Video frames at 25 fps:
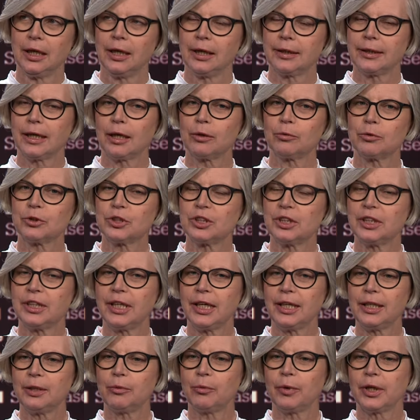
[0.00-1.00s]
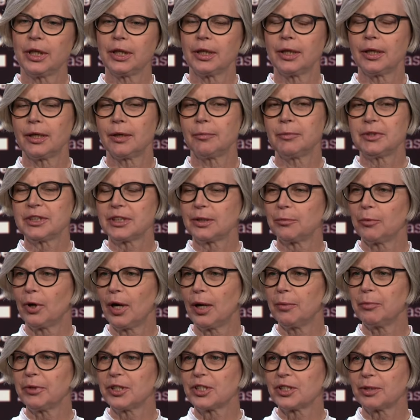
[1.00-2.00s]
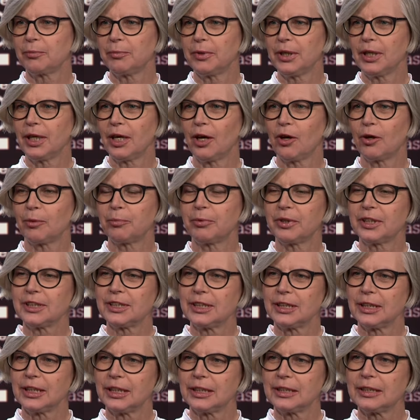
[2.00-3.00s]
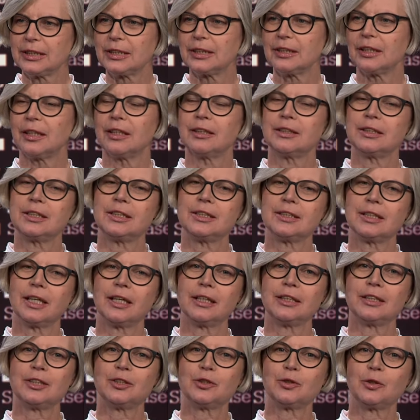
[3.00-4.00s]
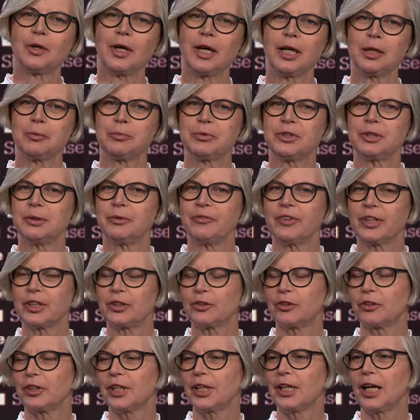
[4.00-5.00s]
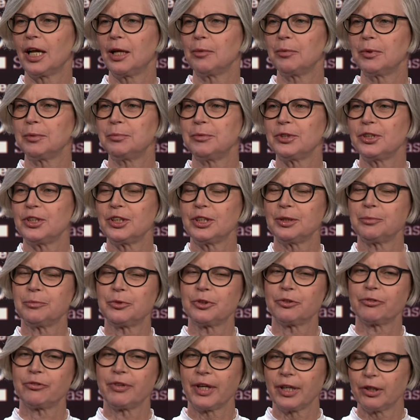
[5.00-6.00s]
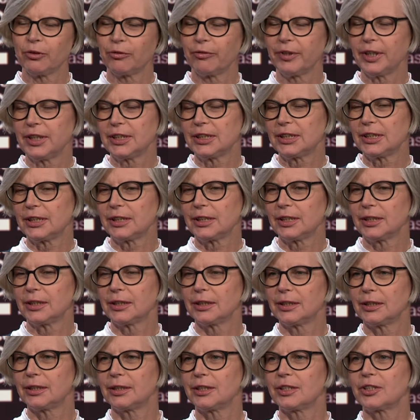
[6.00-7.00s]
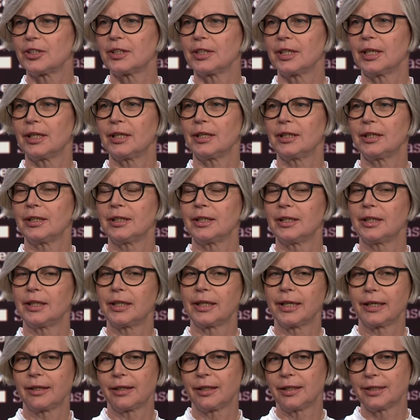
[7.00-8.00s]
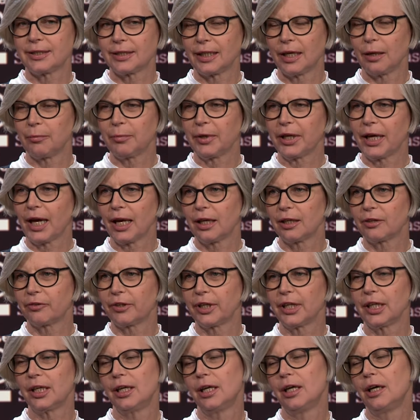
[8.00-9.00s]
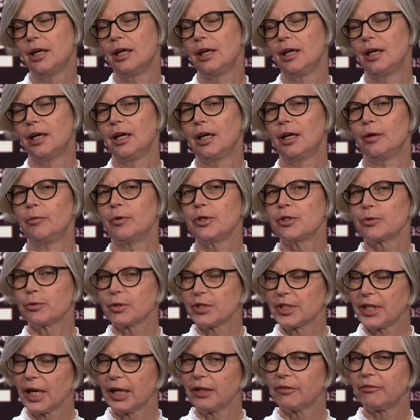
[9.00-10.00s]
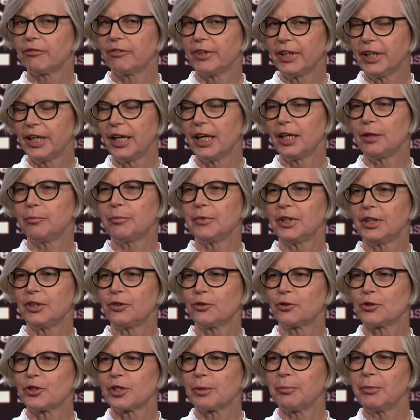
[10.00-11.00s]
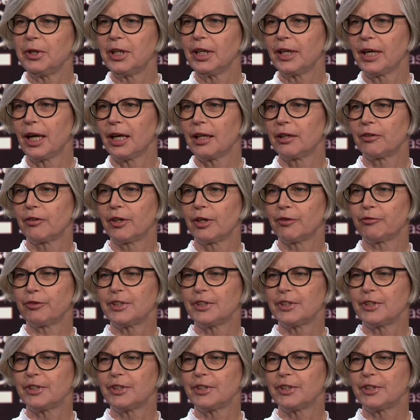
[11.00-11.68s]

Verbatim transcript: that was the day when uh, Mister Mohammed Jameel, our president, uh, decided to help the Victoria and Albert Museum to renovate the, uh, the Islamic Gallery, which was then renamed into Jameel Gallery of